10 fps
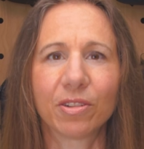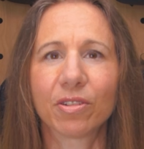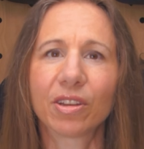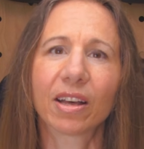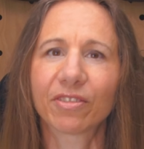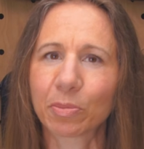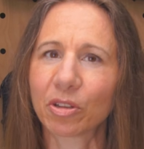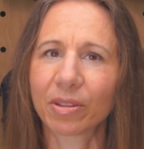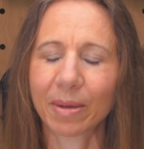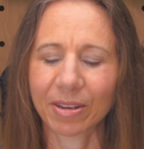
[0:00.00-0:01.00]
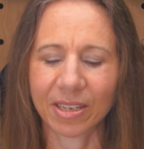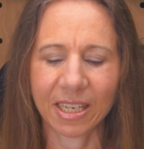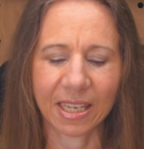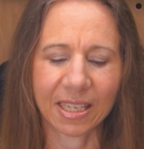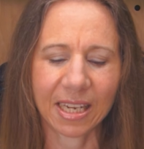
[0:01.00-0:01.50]
you know you'll have to pull them out at
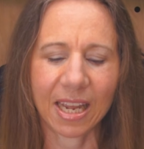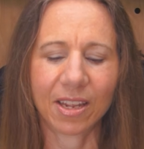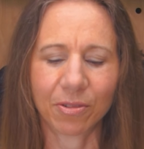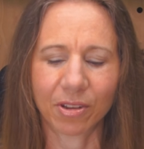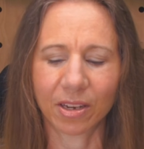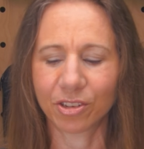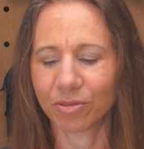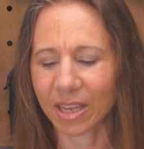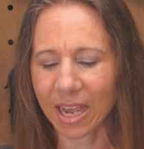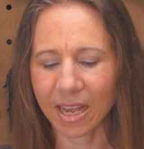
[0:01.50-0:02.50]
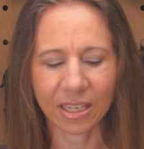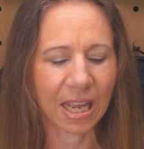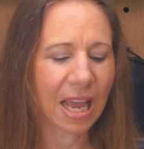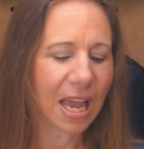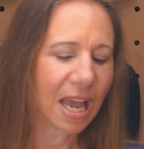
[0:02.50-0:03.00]
TSA, you could do that.
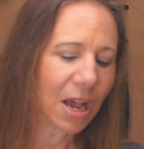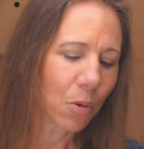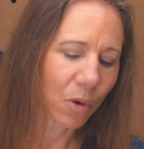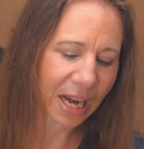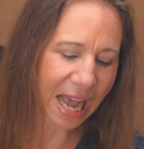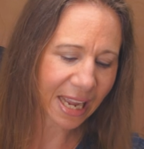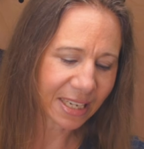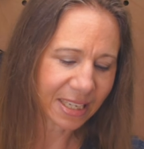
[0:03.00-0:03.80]
What I